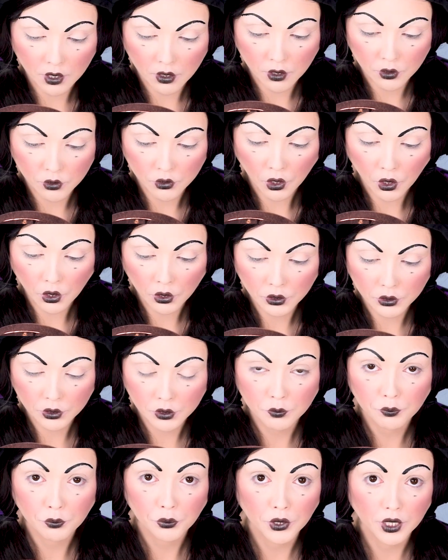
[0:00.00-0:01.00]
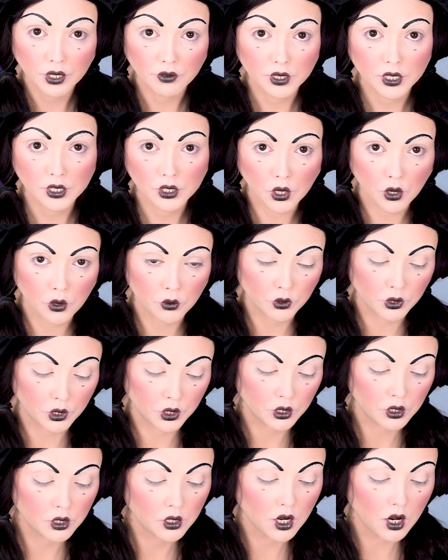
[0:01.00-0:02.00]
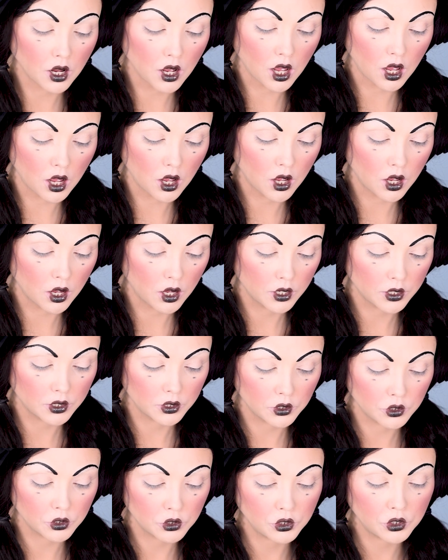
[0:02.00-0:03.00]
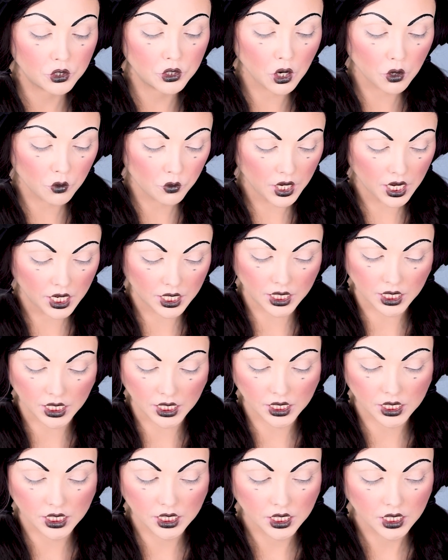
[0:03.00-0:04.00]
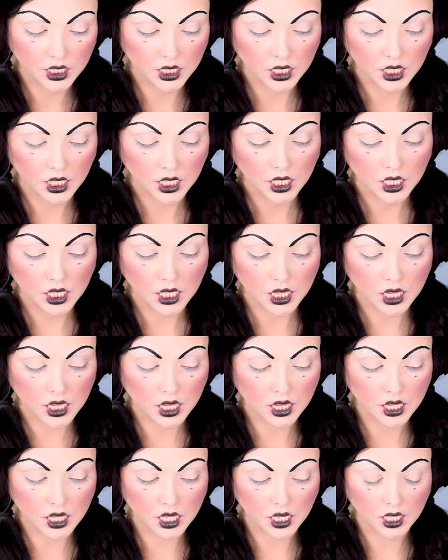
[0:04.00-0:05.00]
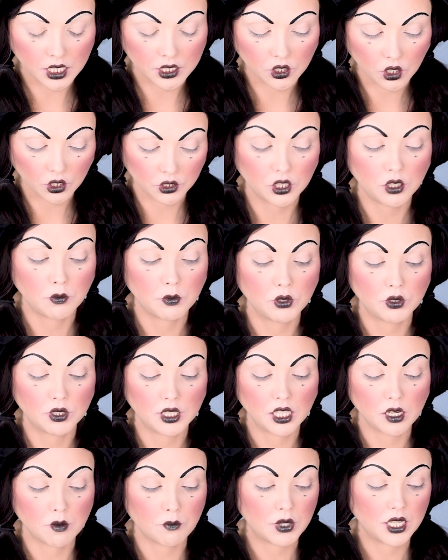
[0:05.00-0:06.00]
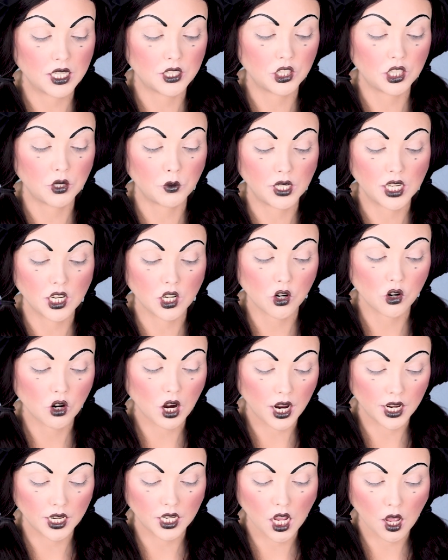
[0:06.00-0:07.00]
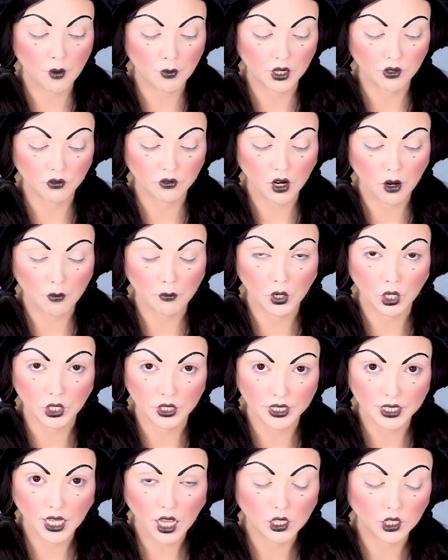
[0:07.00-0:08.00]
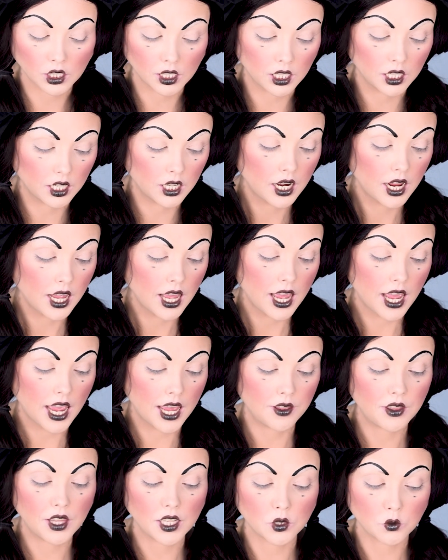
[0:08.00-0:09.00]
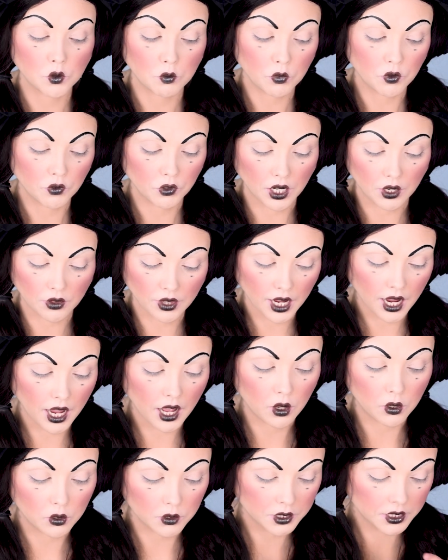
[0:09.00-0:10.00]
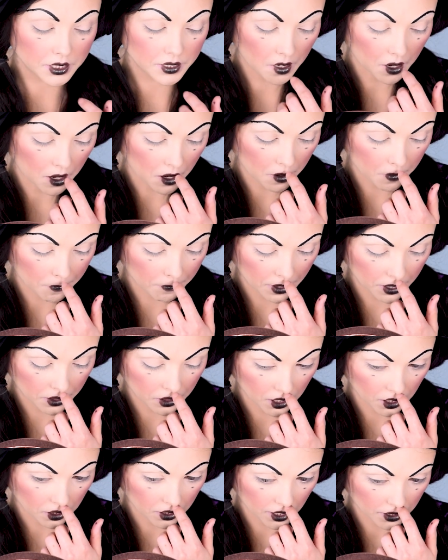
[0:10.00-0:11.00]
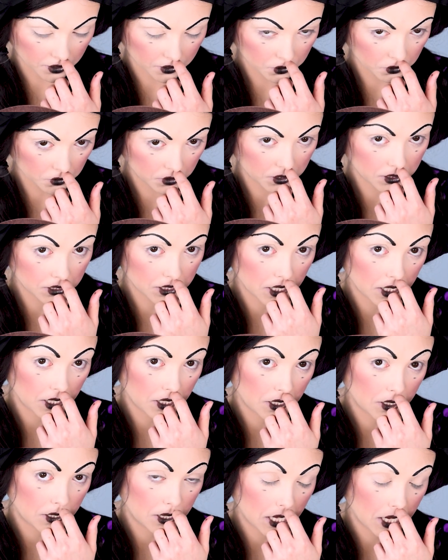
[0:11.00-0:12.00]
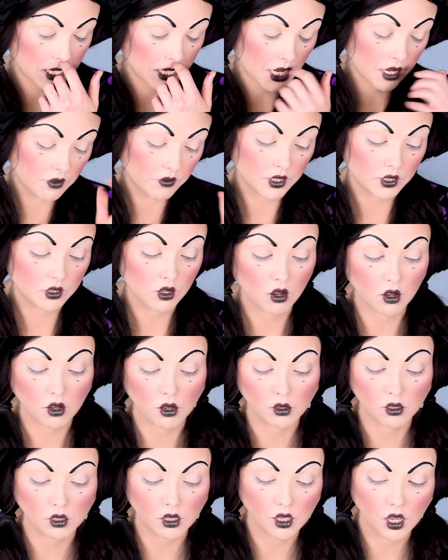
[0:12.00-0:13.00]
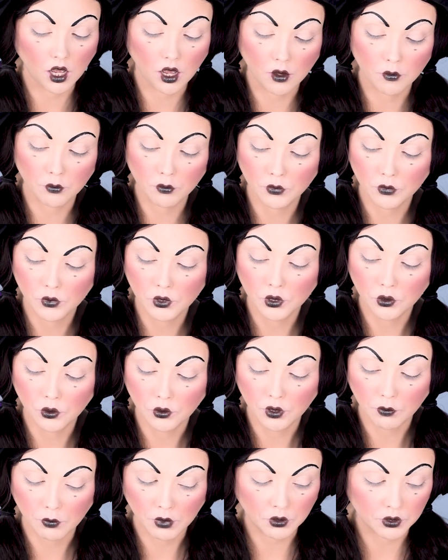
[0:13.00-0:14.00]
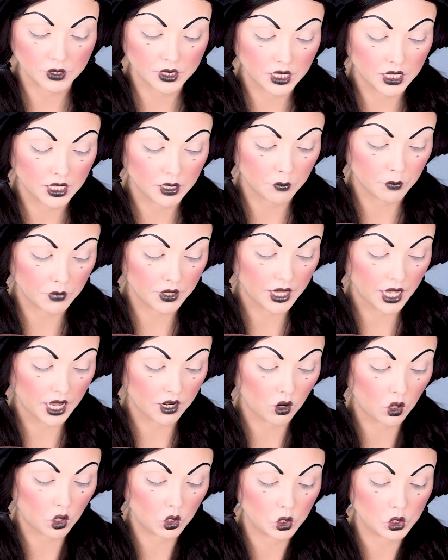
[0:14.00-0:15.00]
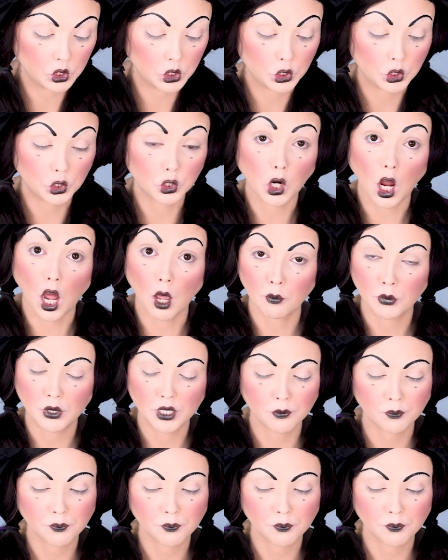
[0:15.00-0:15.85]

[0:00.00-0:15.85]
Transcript: The doll's previous owner uh, donated the doll to the museum because she would hear crying coming from her cellar and things would move around the house um, and then as soon as they they gave the doll um, to the museum that all stopped